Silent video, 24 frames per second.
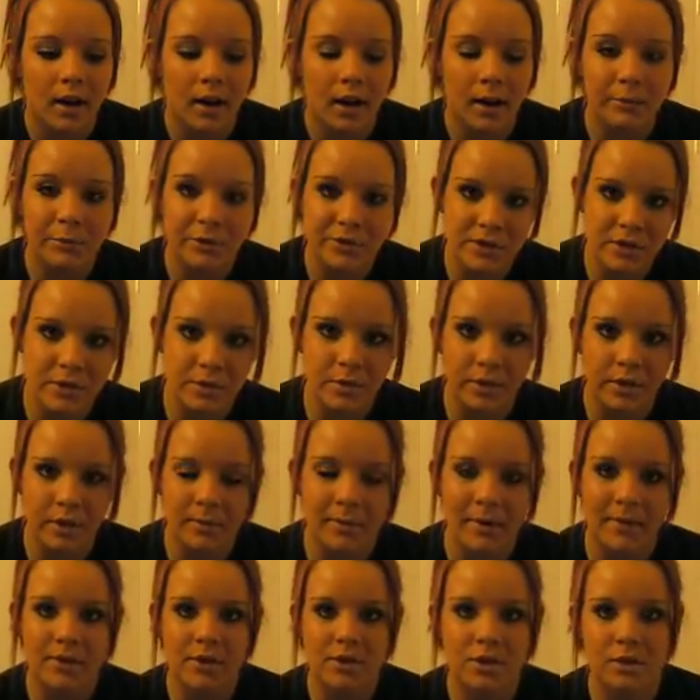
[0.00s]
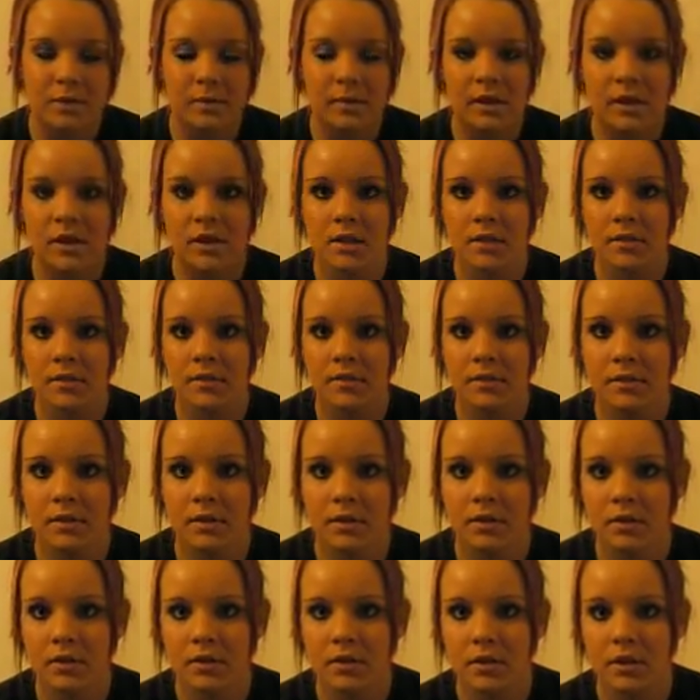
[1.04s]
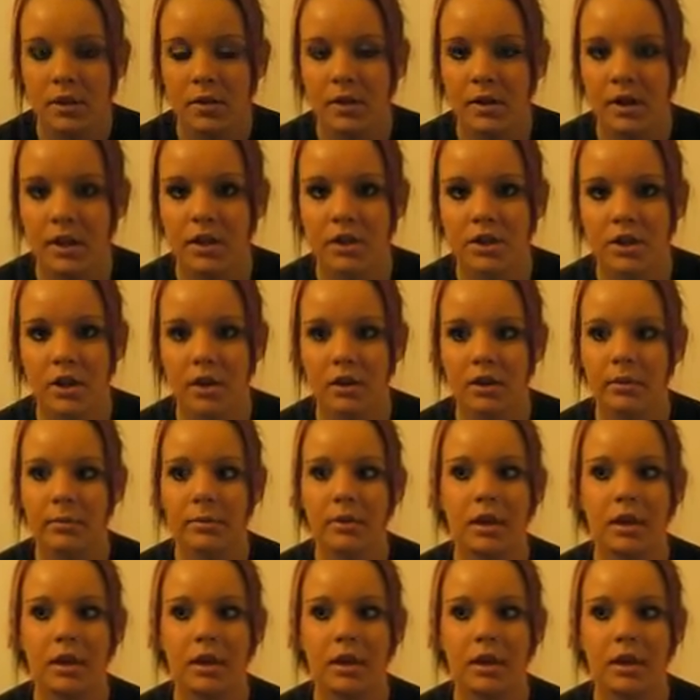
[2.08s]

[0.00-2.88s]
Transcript: I moved in with him after 2 weeks of knowing each other,